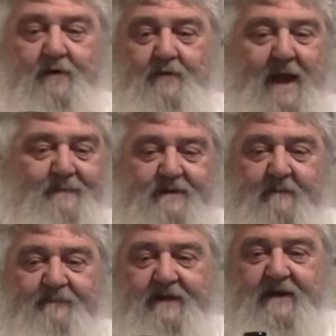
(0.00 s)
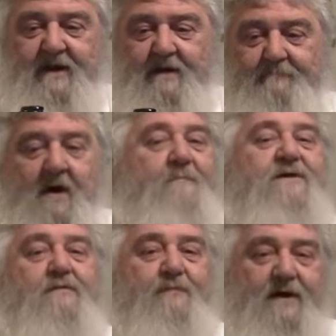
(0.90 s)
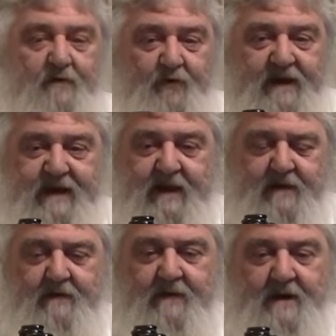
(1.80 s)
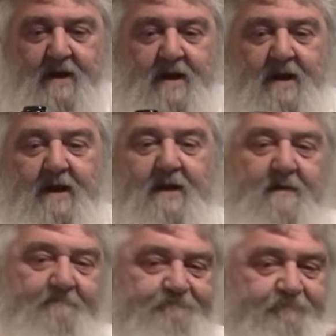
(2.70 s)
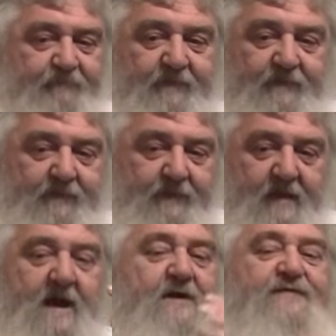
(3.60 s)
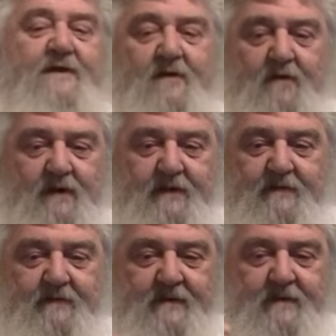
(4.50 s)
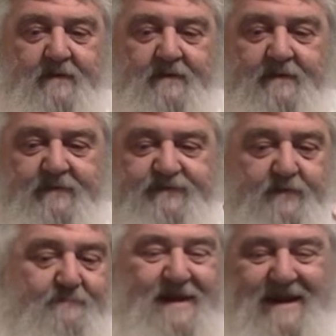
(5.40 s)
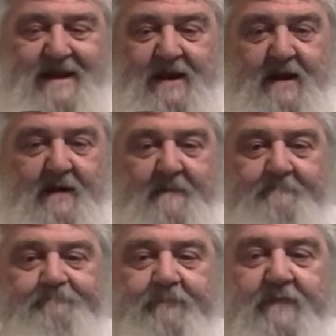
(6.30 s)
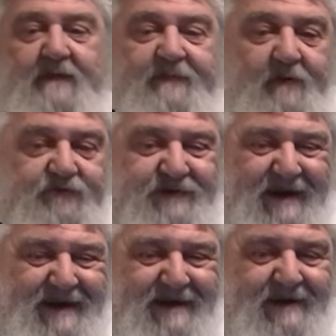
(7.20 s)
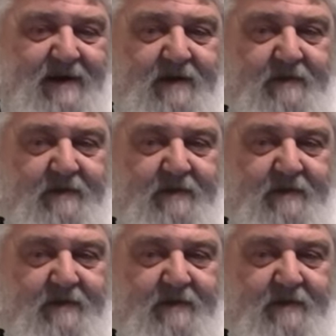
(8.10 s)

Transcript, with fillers: we're wrapping up the Pumpkin Beer Week here. Like I said earlier, to me, the 13